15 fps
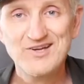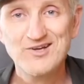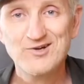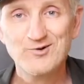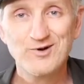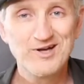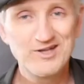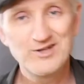
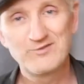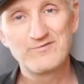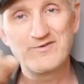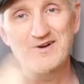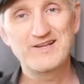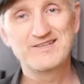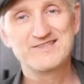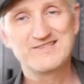Well, hello,
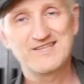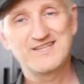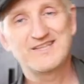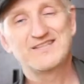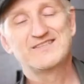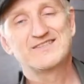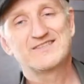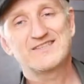friends. It
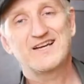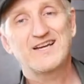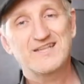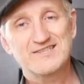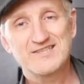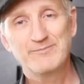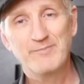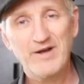is
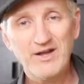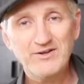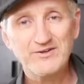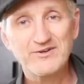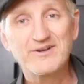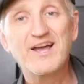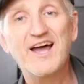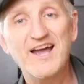Tim Bott,
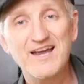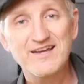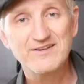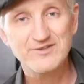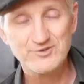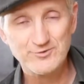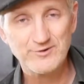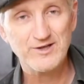your guy in
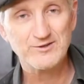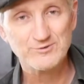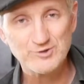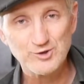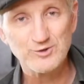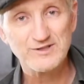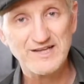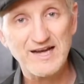the Toronto
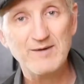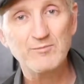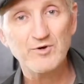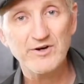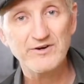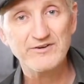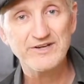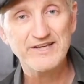Tool
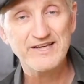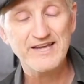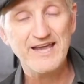Library,